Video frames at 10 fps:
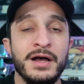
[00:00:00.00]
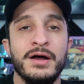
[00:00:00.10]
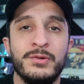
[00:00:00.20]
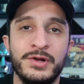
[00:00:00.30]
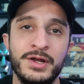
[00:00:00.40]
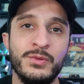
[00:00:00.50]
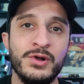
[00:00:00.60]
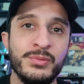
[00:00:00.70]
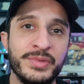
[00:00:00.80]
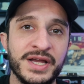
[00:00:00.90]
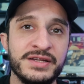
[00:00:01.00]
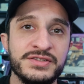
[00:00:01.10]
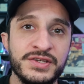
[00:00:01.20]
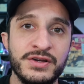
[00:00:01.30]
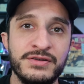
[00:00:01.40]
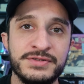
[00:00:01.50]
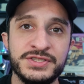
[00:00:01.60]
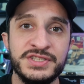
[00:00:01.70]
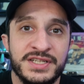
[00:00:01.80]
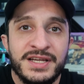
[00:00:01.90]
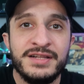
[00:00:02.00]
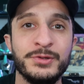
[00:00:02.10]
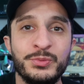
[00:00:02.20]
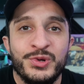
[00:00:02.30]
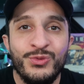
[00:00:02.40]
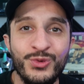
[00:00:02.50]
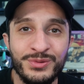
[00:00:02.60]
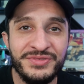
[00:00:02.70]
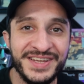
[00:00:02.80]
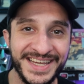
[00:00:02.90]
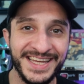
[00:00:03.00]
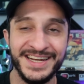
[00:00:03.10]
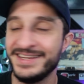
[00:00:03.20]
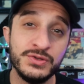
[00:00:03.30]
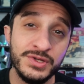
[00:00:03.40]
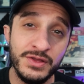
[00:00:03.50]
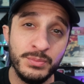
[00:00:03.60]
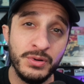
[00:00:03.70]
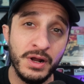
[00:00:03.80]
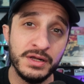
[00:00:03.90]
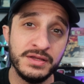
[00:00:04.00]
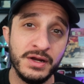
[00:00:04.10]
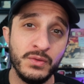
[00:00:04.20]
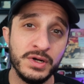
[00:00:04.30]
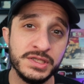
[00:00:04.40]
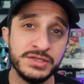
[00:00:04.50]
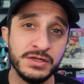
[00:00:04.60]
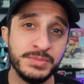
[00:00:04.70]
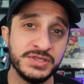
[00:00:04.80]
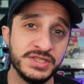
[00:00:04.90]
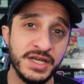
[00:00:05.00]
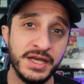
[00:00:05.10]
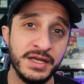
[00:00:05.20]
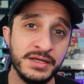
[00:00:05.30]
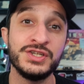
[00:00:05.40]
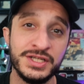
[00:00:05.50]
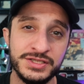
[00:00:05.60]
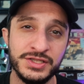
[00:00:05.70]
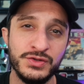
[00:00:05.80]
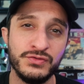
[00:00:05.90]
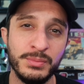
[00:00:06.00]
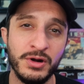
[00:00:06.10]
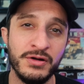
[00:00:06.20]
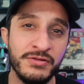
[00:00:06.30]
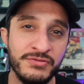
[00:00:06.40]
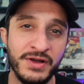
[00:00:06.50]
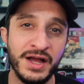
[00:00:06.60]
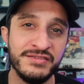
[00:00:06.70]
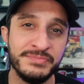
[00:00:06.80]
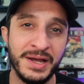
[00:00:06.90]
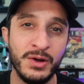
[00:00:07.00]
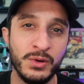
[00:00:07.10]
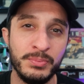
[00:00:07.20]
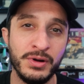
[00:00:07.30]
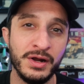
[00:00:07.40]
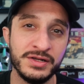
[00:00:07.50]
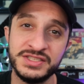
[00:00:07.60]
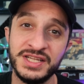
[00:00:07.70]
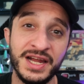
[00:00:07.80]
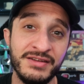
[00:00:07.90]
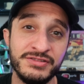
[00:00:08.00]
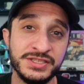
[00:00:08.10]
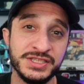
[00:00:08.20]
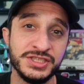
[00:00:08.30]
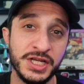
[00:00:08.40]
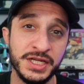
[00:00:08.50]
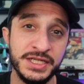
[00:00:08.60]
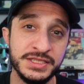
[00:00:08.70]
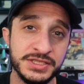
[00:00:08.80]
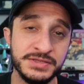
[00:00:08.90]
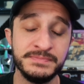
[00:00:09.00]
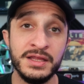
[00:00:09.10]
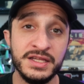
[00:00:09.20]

All right, welcome back into the office a little bit of warmth again. So the other product that I wanted to talk about today to continue from our five power products that every DJ needs.